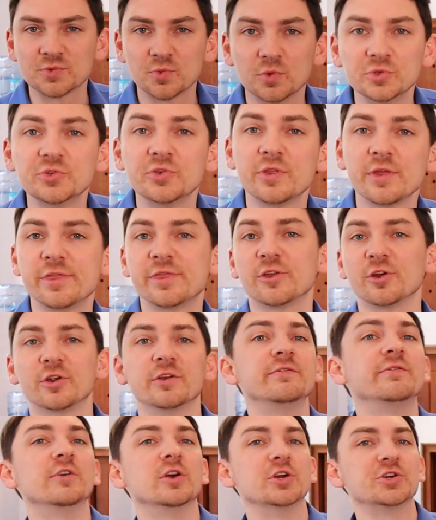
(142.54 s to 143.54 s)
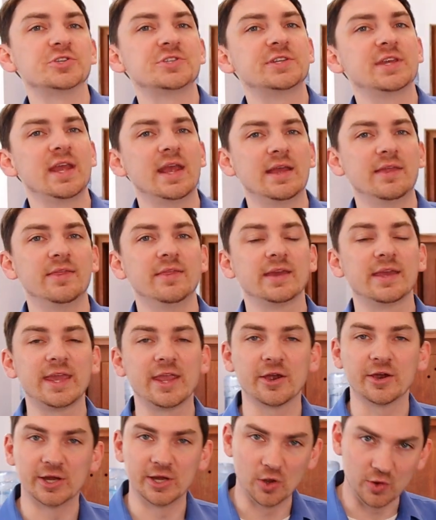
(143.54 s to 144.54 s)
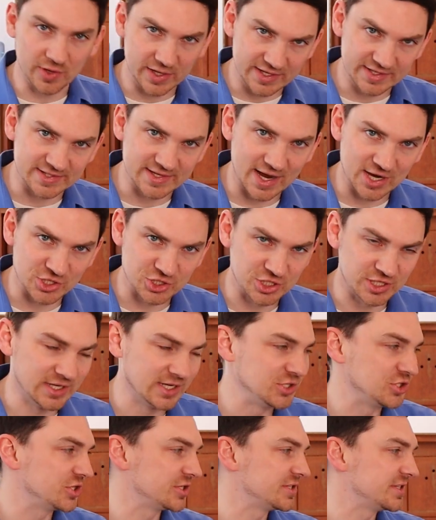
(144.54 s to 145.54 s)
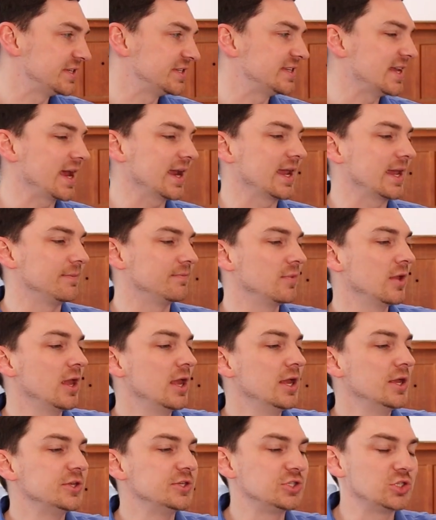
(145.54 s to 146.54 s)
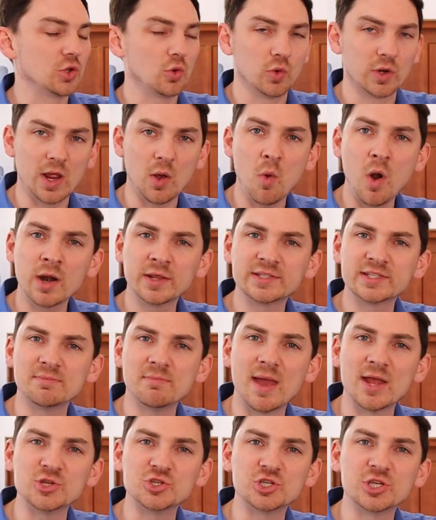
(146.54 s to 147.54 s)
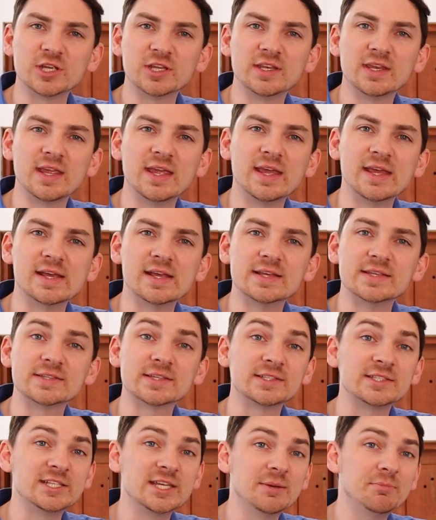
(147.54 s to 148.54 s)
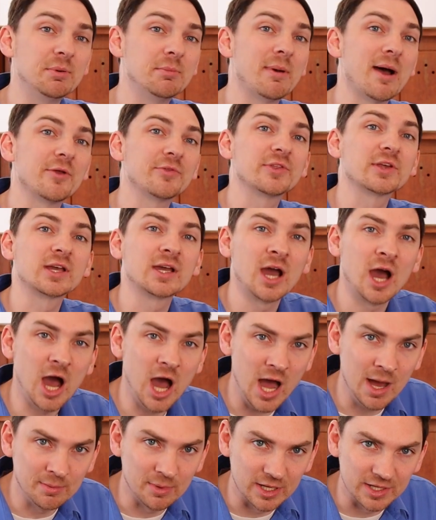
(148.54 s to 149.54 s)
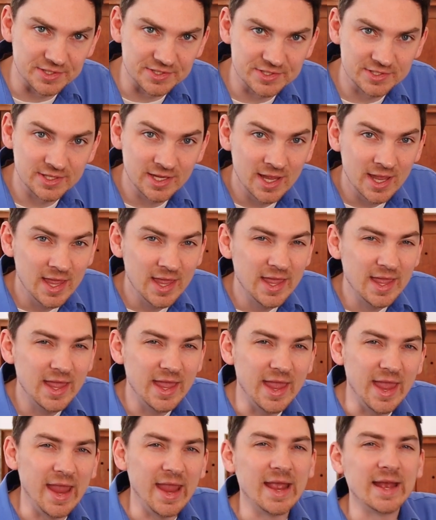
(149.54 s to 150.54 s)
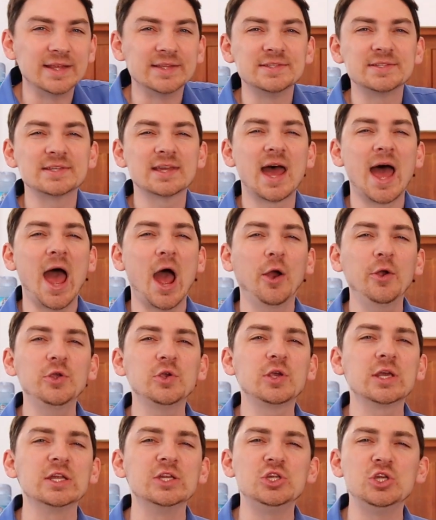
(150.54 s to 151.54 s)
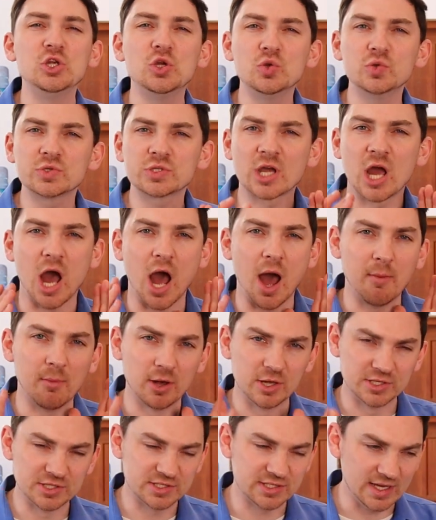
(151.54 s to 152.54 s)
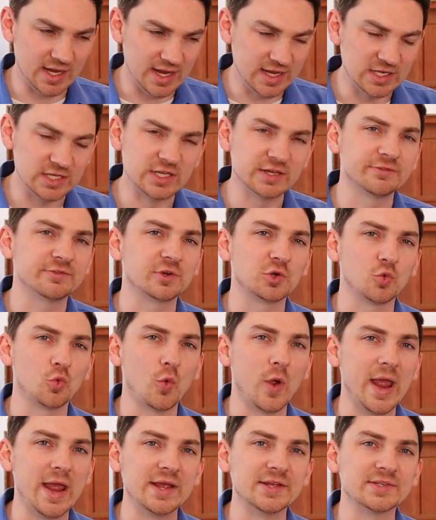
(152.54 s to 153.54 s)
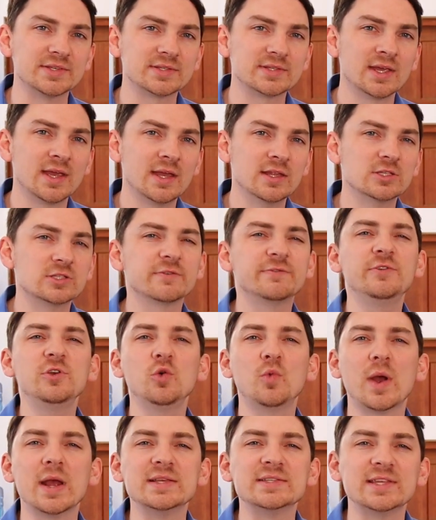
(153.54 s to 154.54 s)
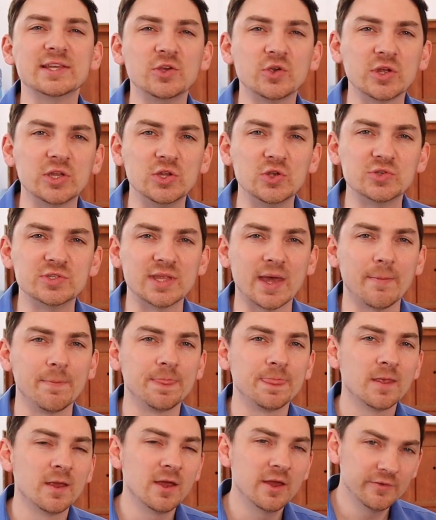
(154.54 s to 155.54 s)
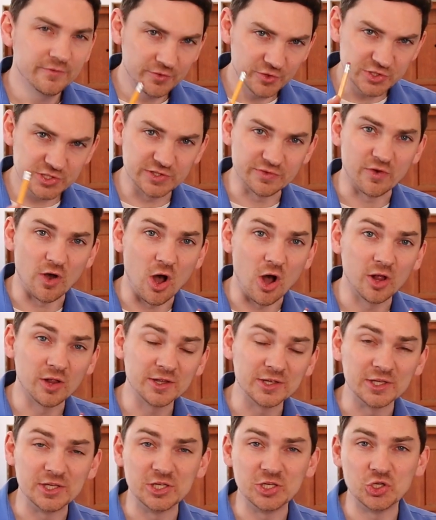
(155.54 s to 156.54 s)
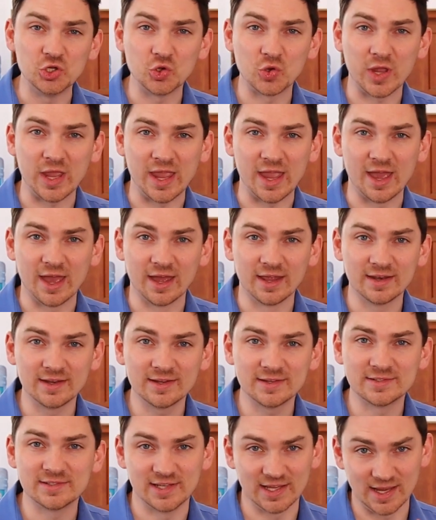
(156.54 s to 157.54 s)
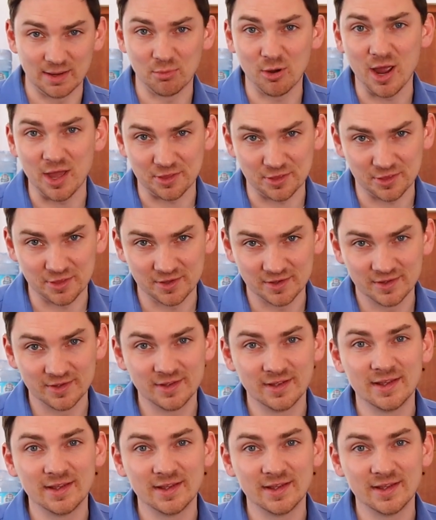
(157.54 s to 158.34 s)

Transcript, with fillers: We'll do the third verse in the karaoke section in just a second. So, what I wanted to mention is a tip about the commas and how you can use commas in different ways. There's a few ways that you can use them. First of all, you can take a breath.